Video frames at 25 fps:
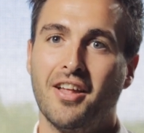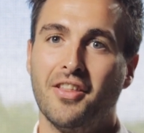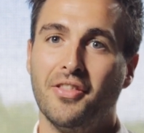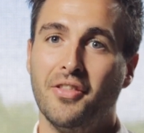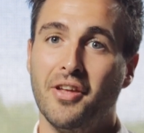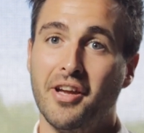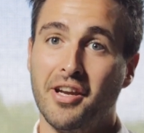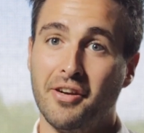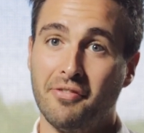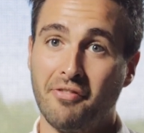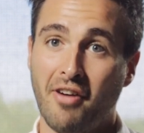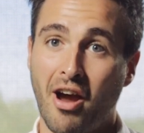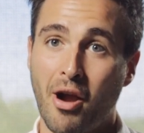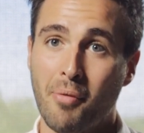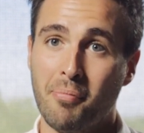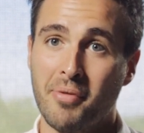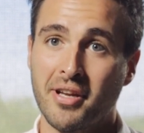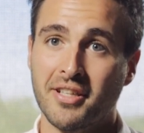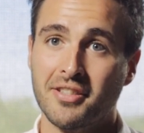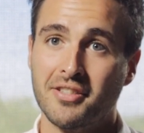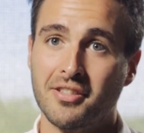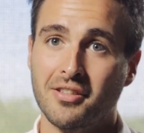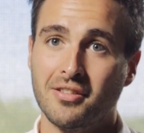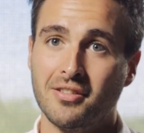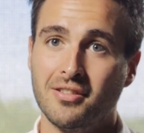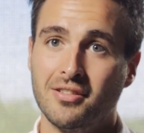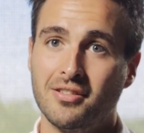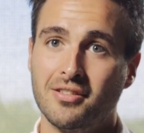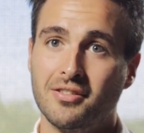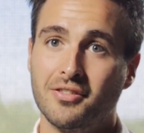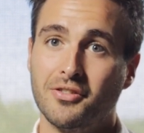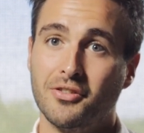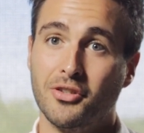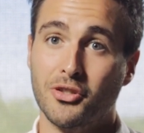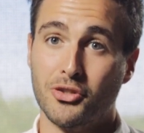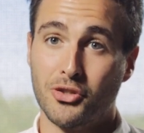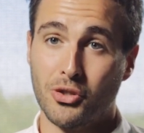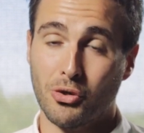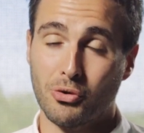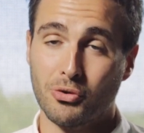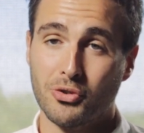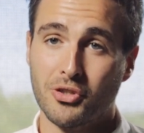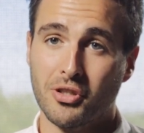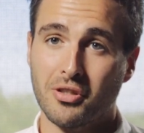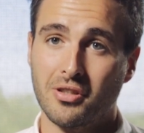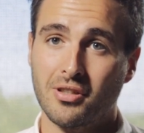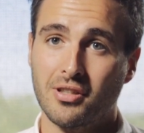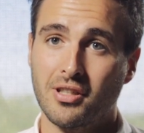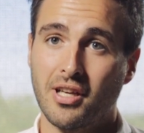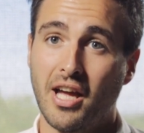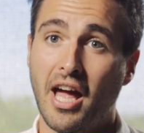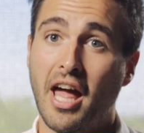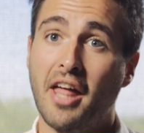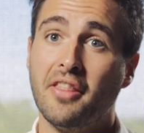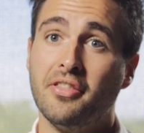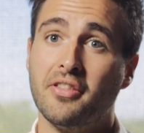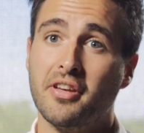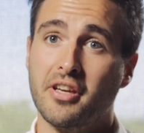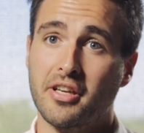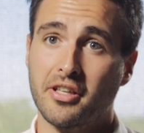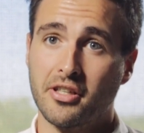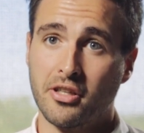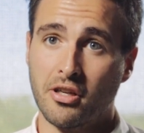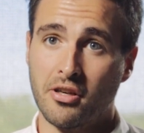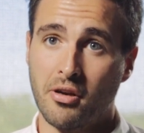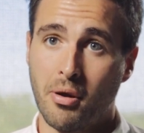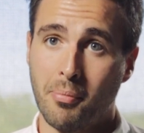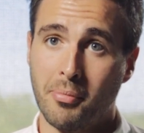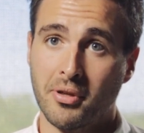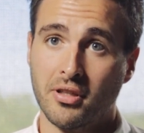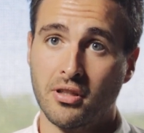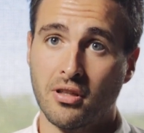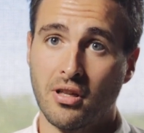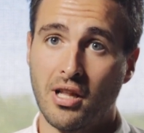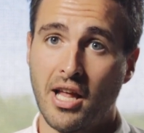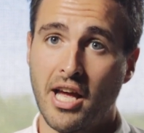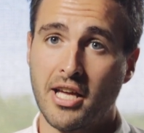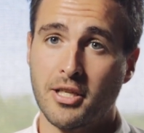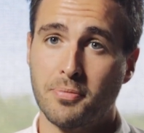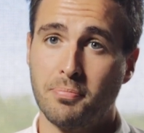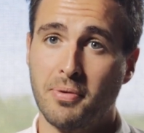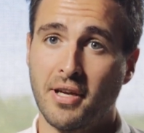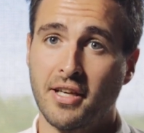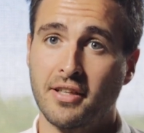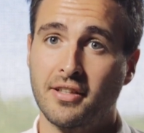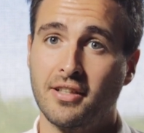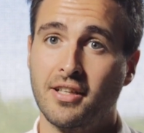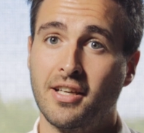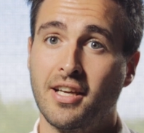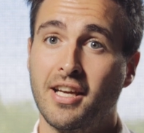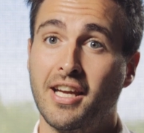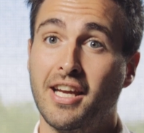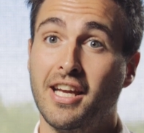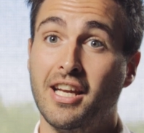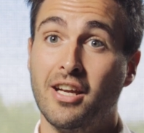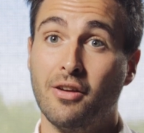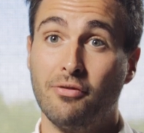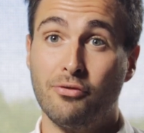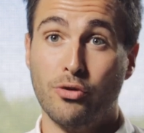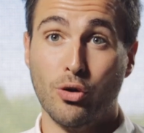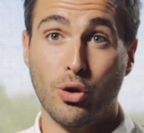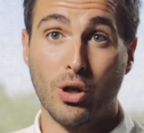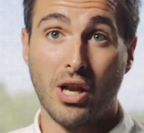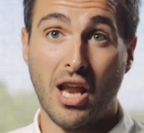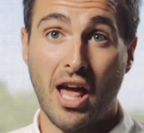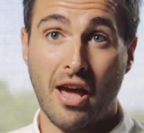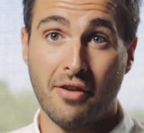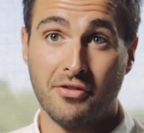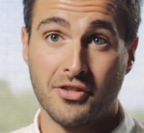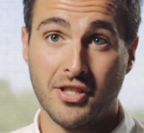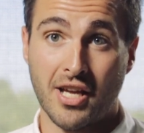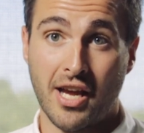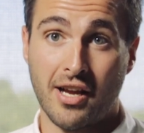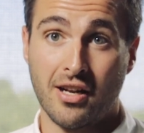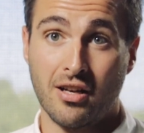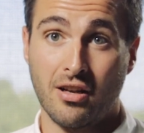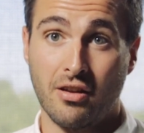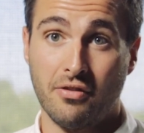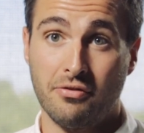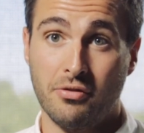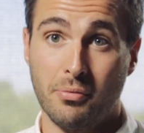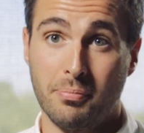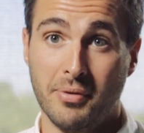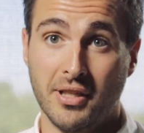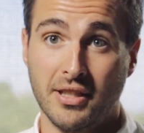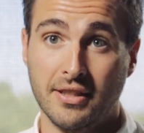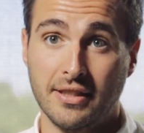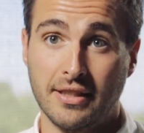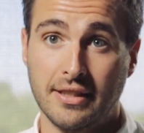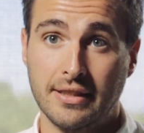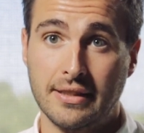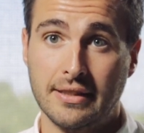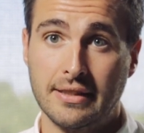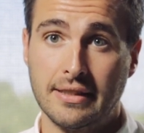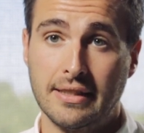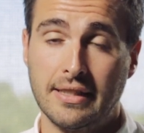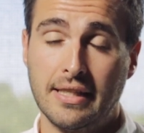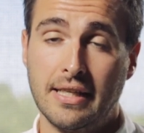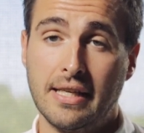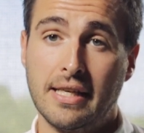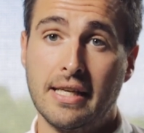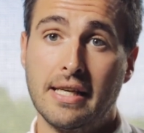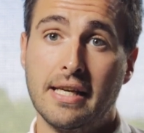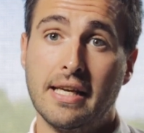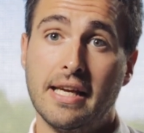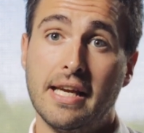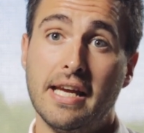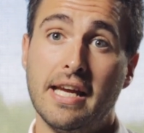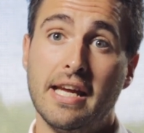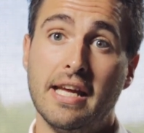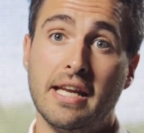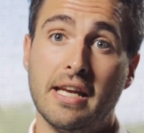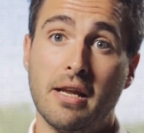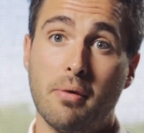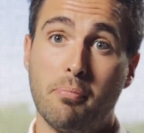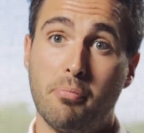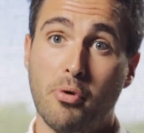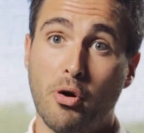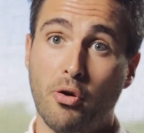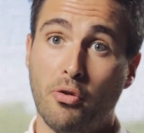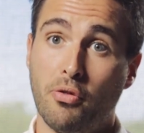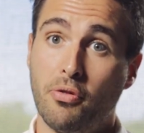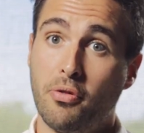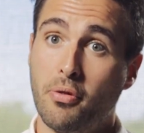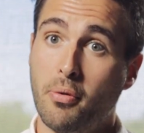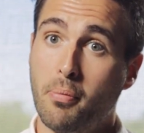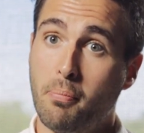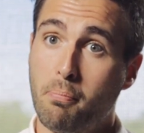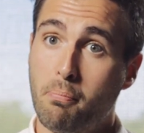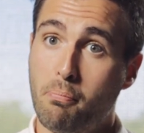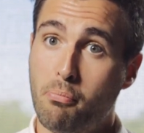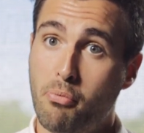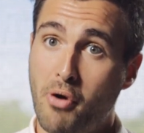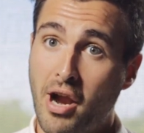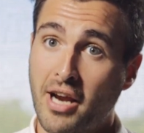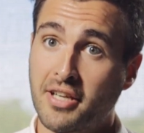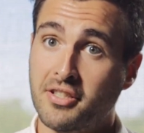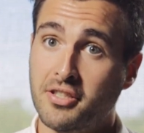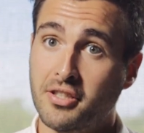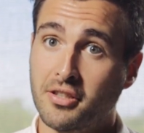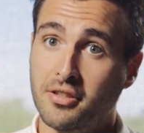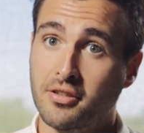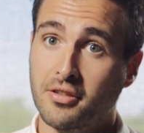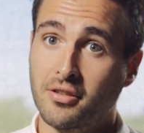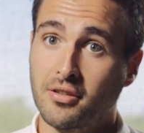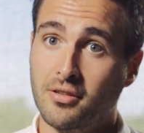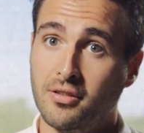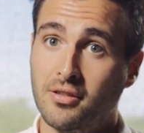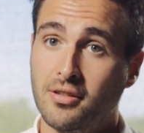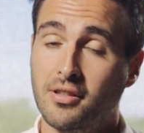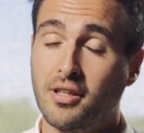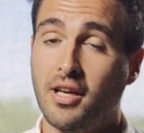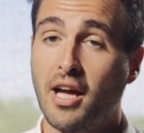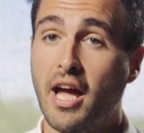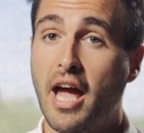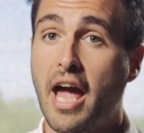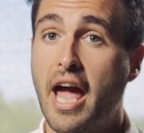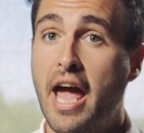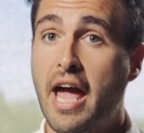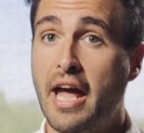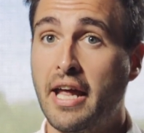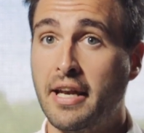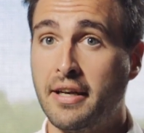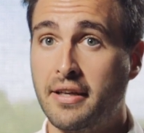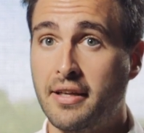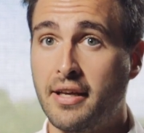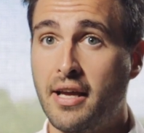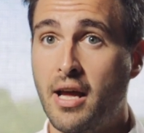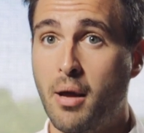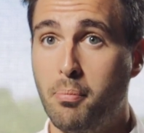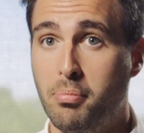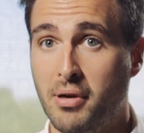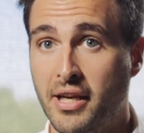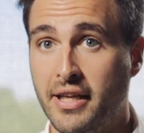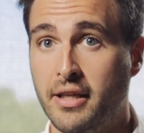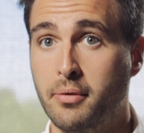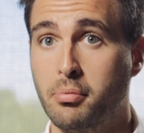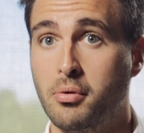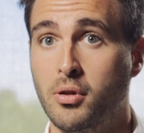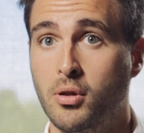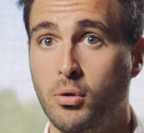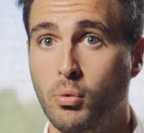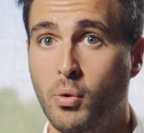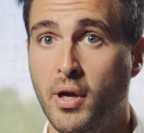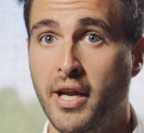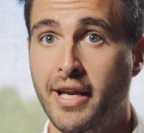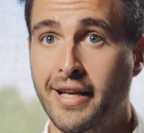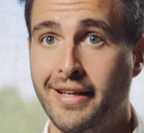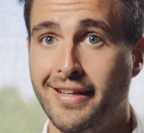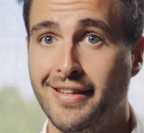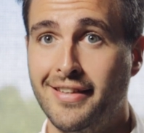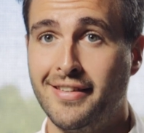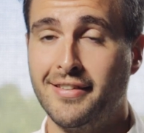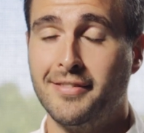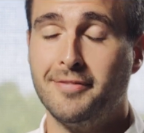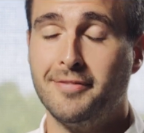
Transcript: the environmental, the social and the economical aspect in a full life cycle of a building in a both practical and applicable way.